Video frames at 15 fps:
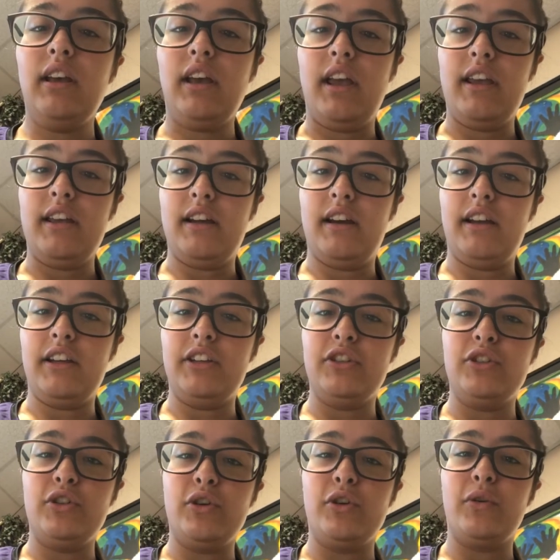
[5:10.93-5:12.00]
Hey
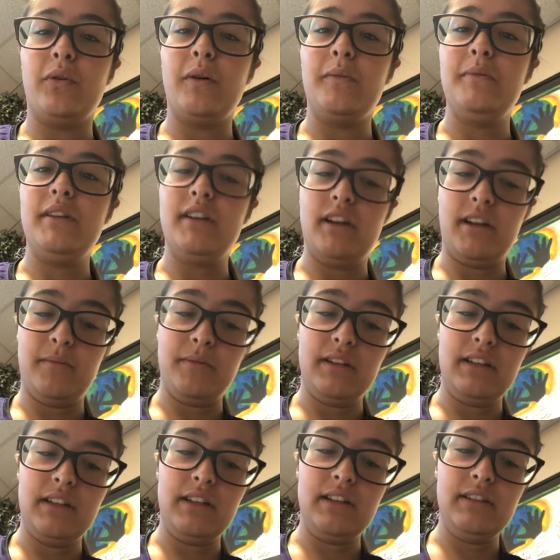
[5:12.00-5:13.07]
guys, so update time,
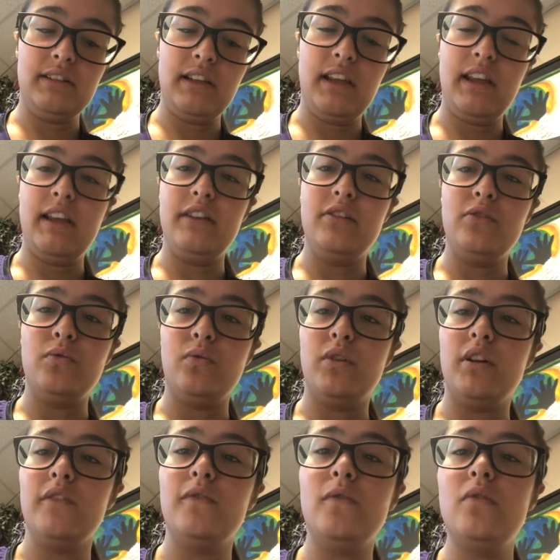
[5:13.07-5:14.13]
it is
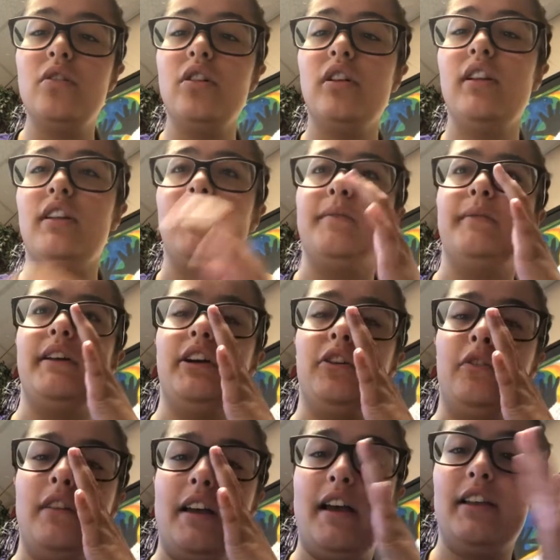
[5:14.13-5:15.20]
8:24 and I'm
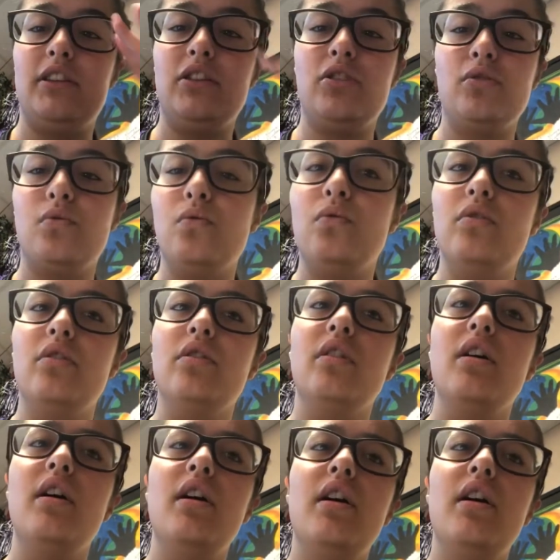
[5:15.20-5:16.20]
now at school.